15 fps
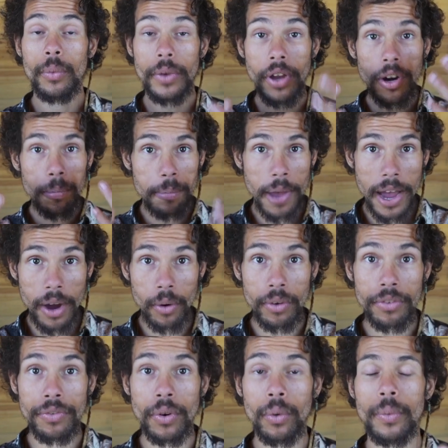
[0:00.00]
We are
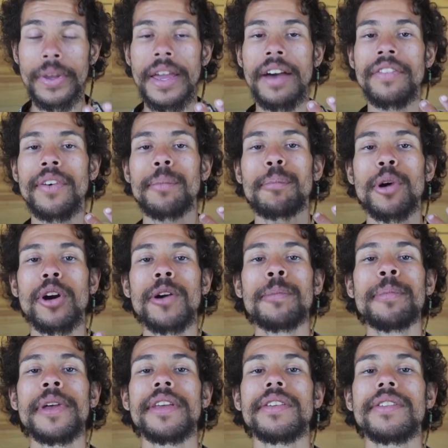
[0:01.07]
powerful. We have a
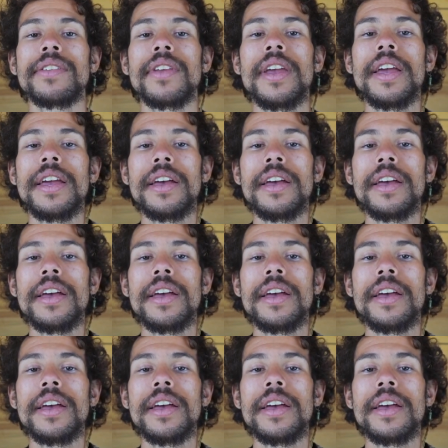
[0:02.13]
purpose.